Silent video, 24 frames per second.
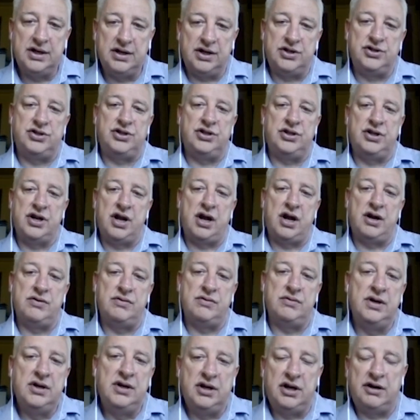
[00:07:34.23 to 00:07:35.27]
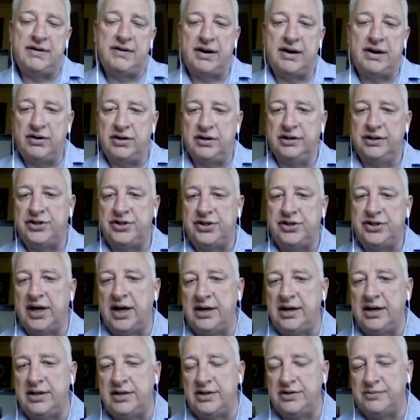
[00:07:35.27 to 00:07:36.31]
as you know, around color
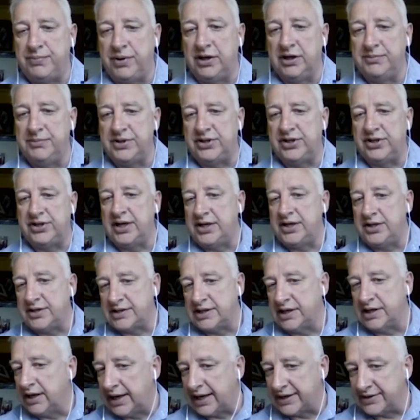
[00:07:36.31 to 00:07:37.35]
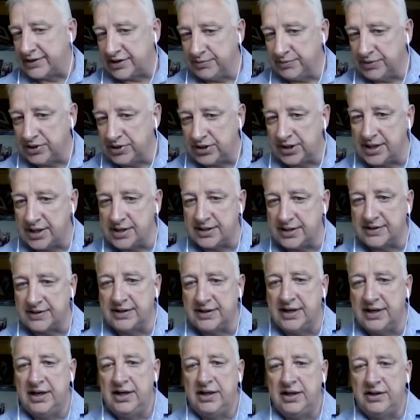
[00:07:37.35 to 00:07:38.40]
changes, polymer changes, and elastomer changes.
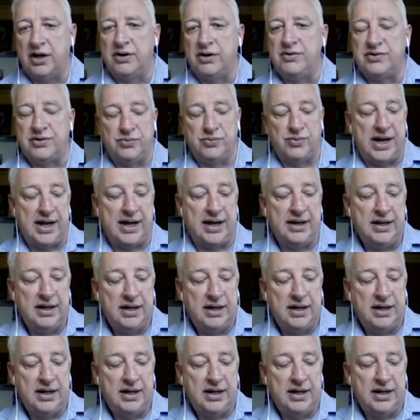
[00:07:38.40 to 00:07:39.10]
Those are where